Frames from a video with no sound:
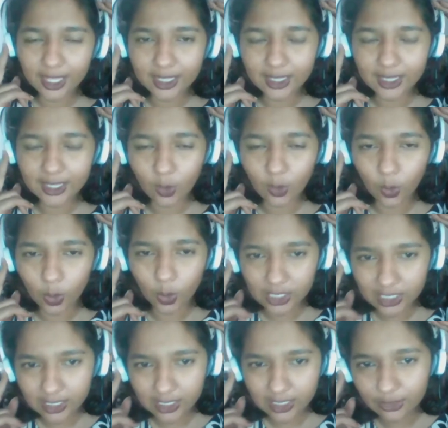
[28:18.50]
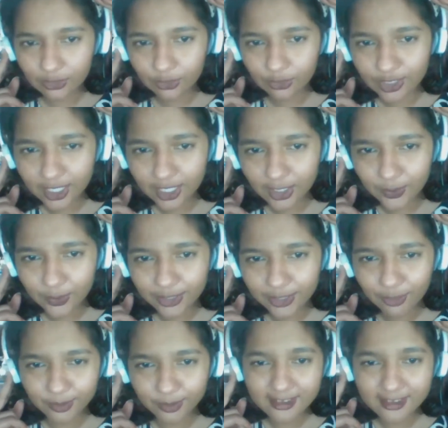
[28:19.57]
audience to take away from
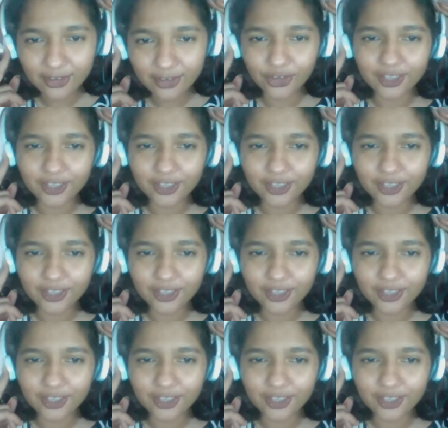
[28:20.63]
this session?